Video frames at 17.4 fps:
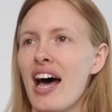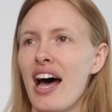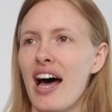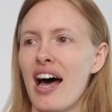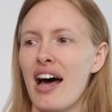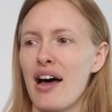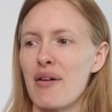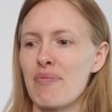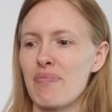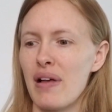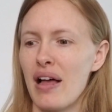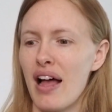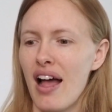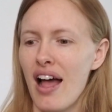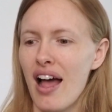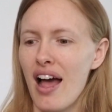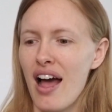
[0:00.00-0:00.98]
But
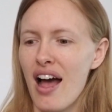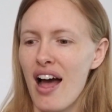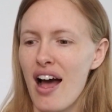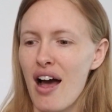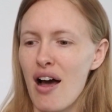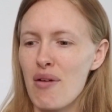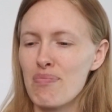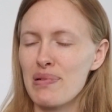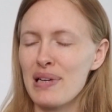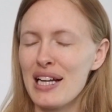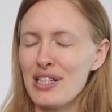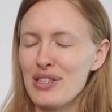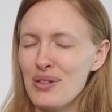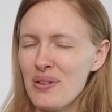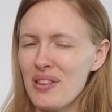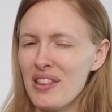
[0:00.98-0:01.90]
I do